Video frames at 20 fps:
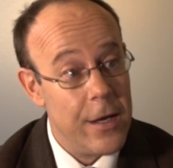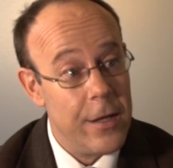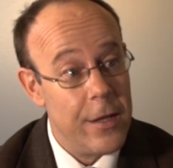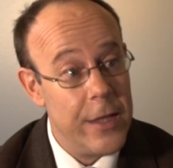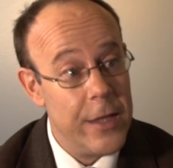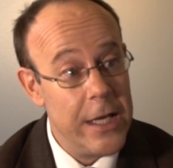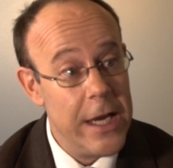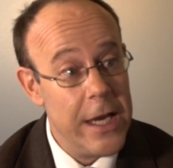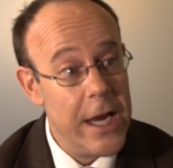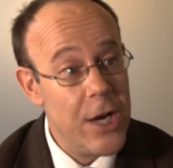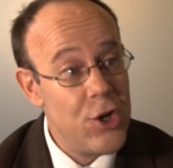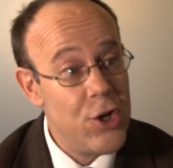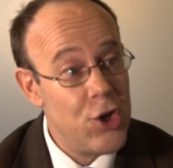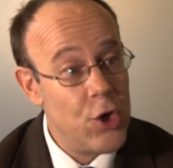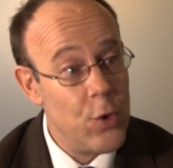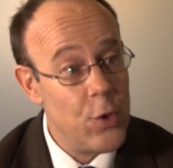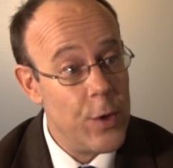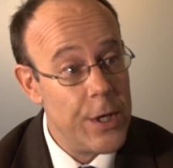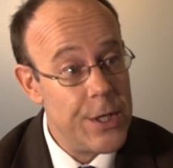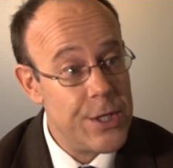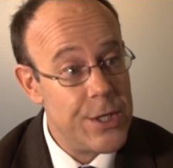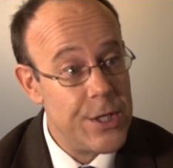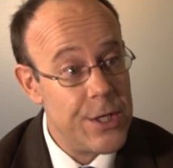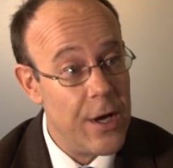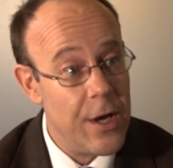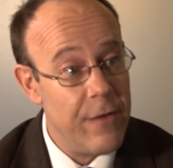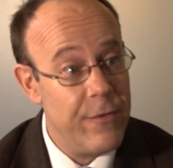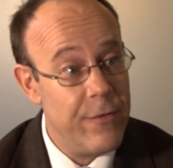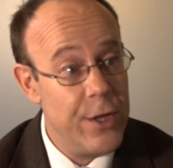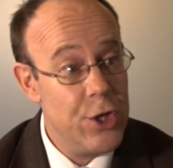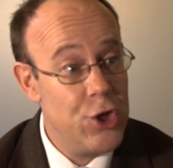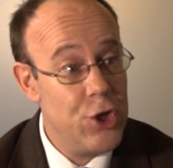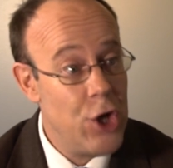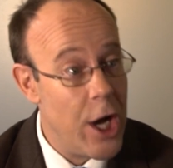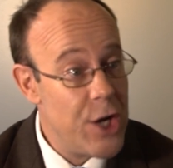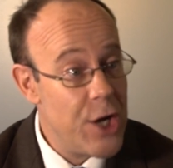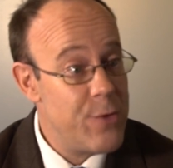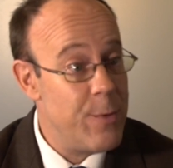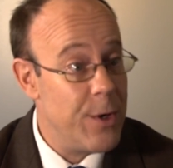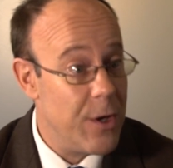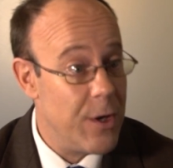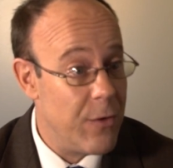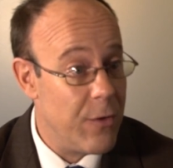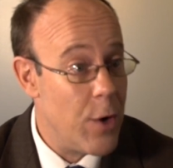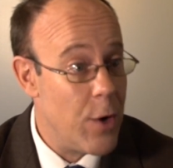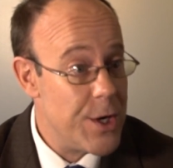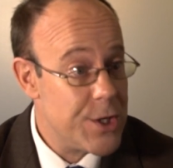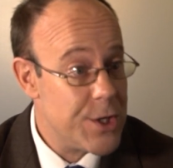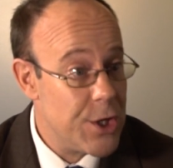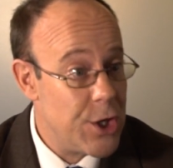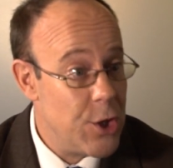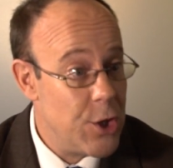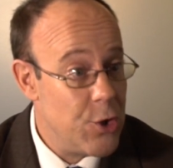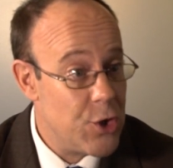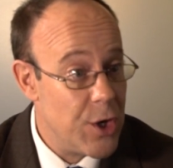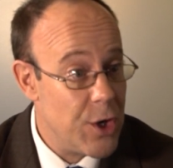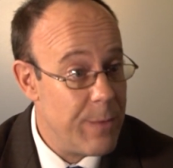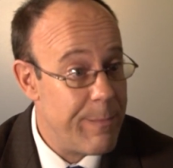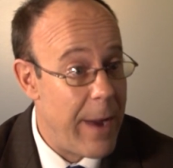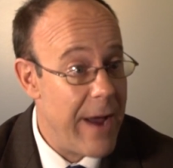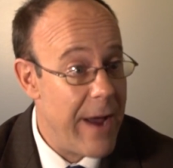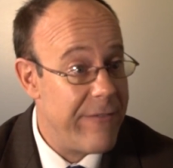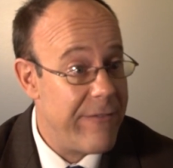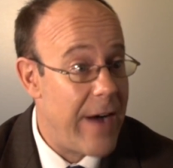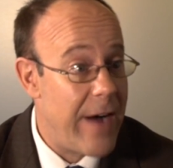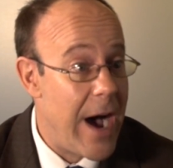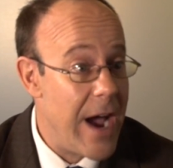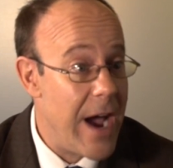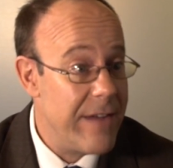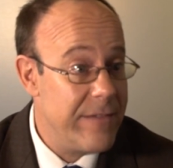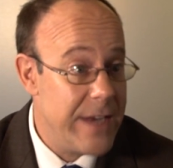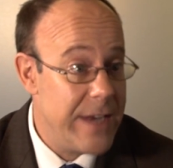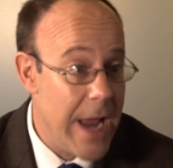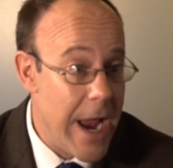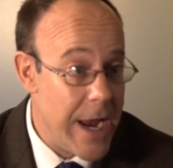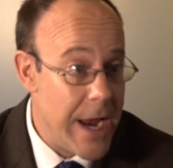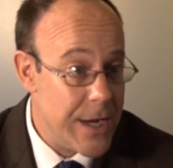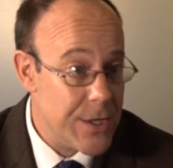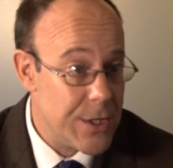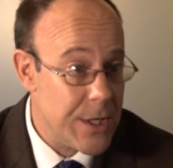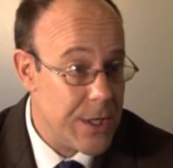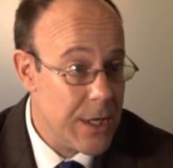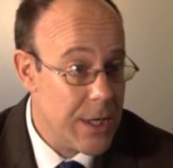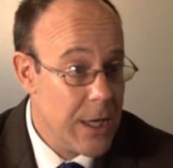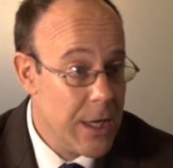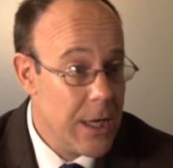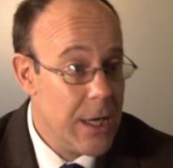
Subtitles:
the issuance of the judgment of restitution by 5 days.